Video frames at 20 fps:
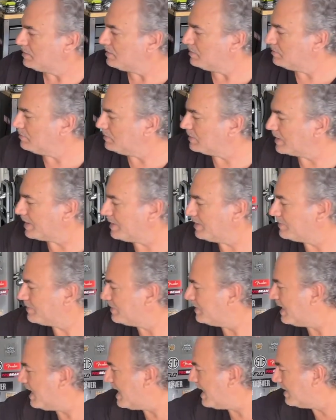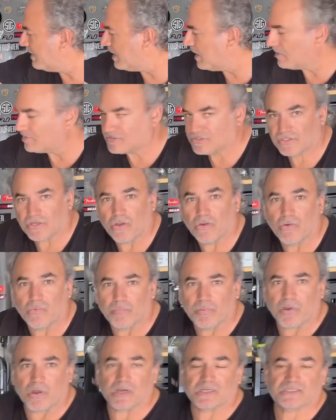We'll get into that. I'll show
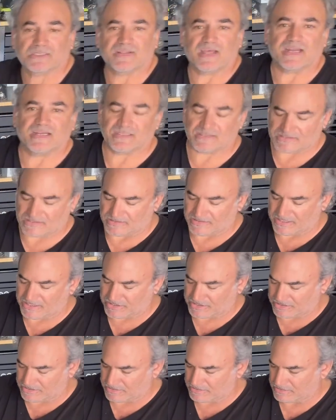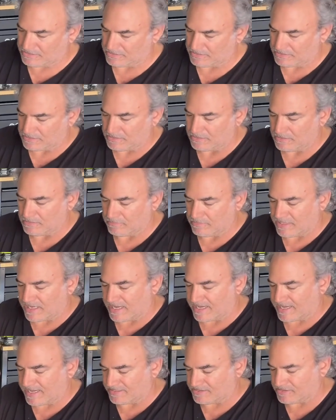parts of that installation when I
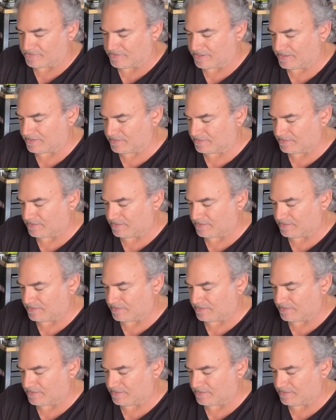get to it.